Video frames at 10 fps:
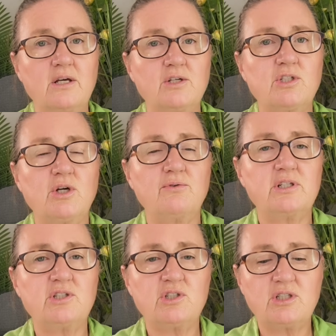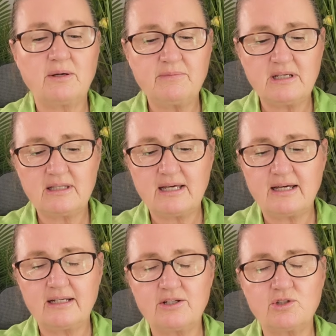So this is something
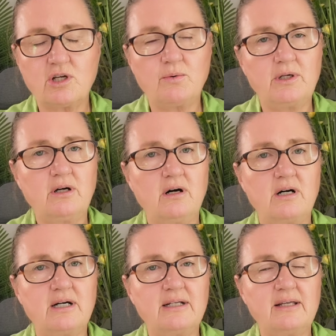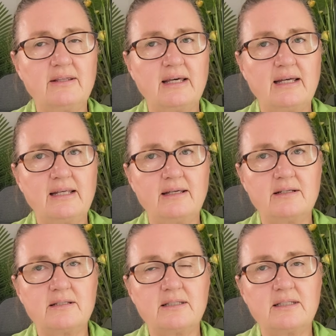that is going on, that
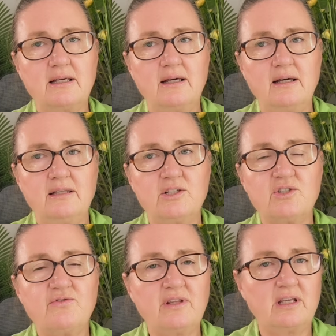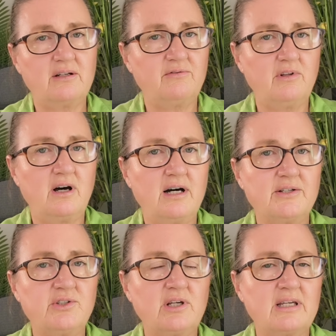is this feeling of
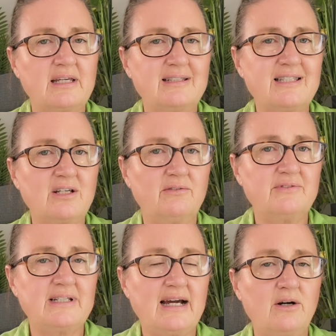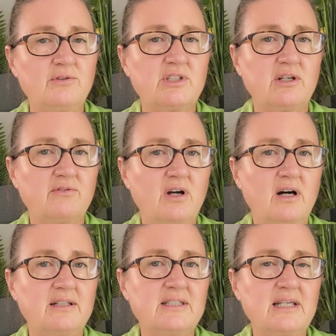loss, again, self-doubt,
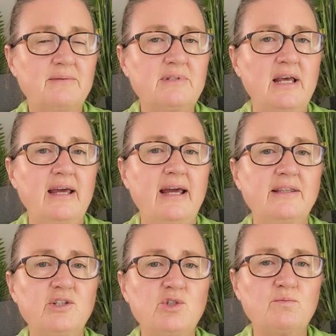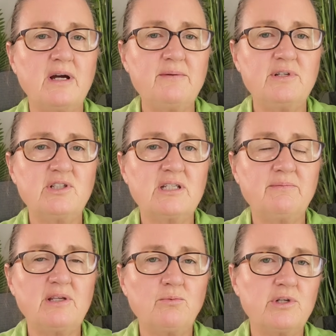self-concept. And this might be
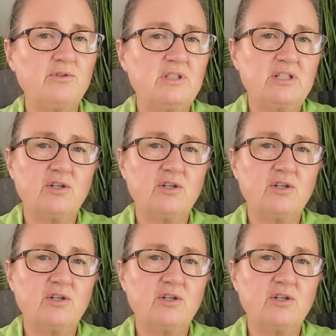something where you see